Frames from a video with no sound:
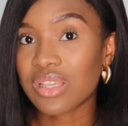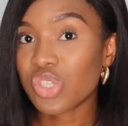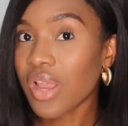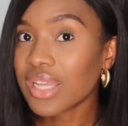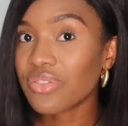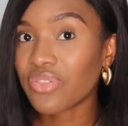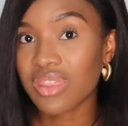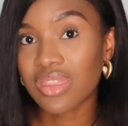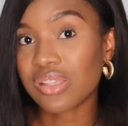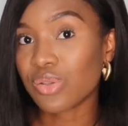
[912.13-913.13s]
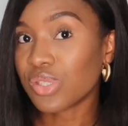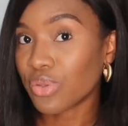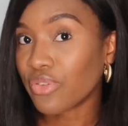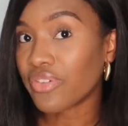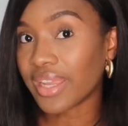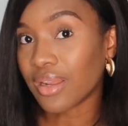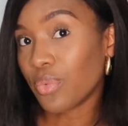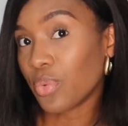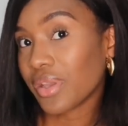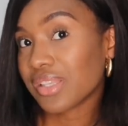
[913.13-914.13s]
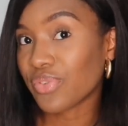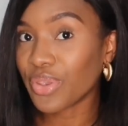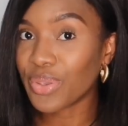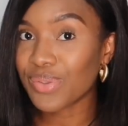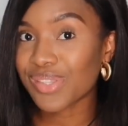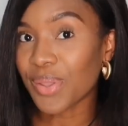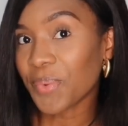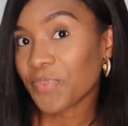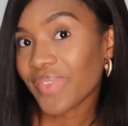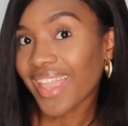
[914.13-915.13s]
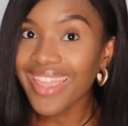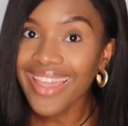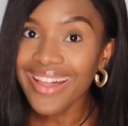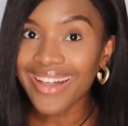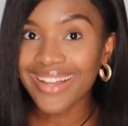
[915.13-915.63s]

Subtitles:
Try different things until you find out what works for you. So yeah,